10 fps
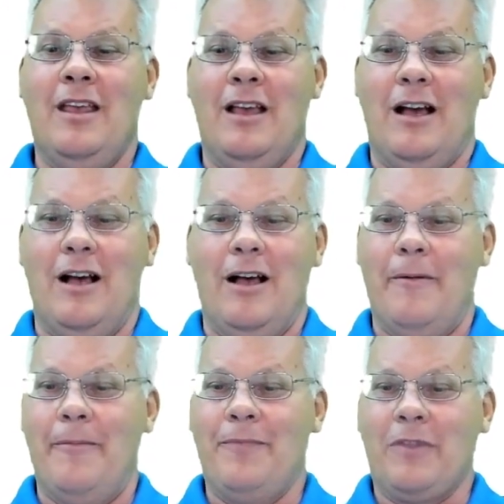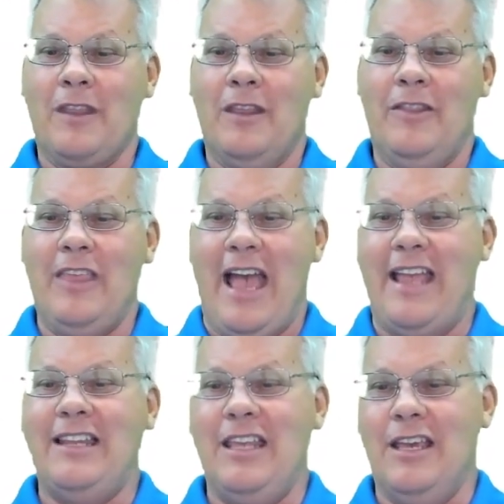The
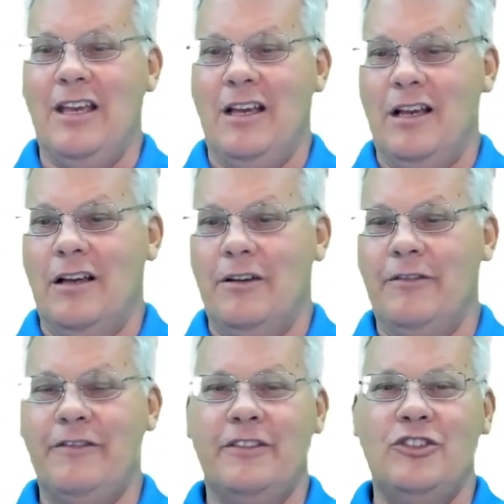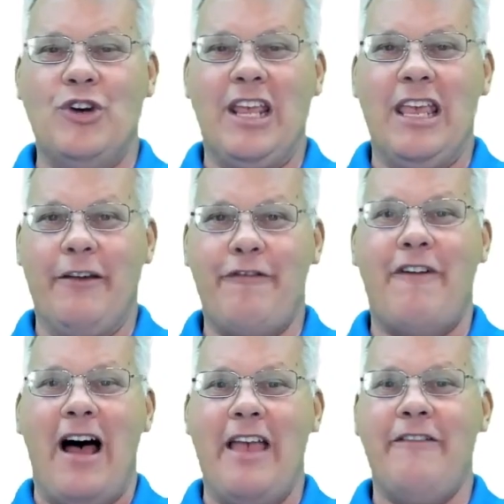idea of drinking
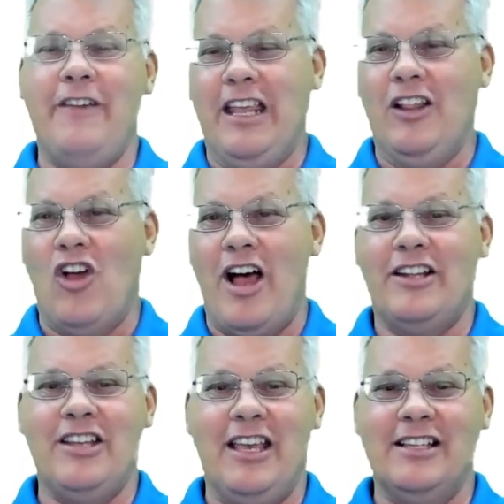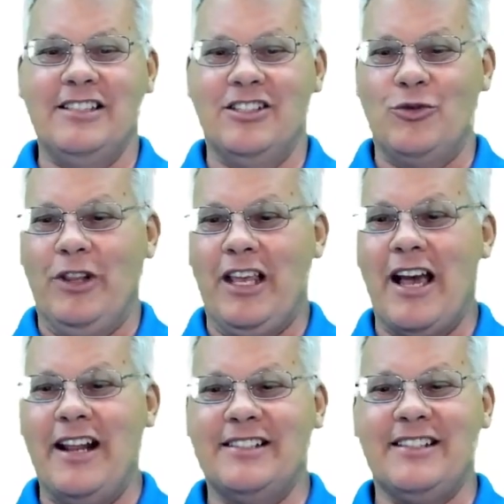5 Vinny lattes is really
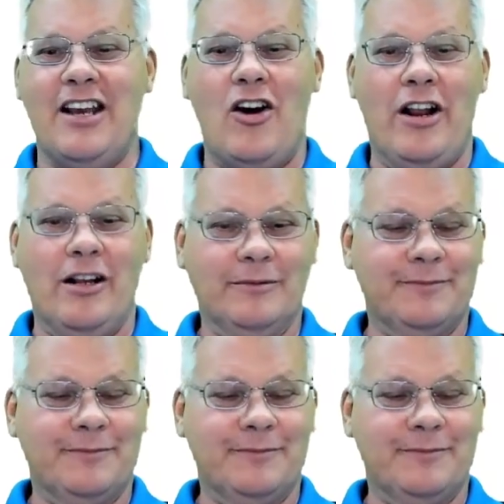kind of scary.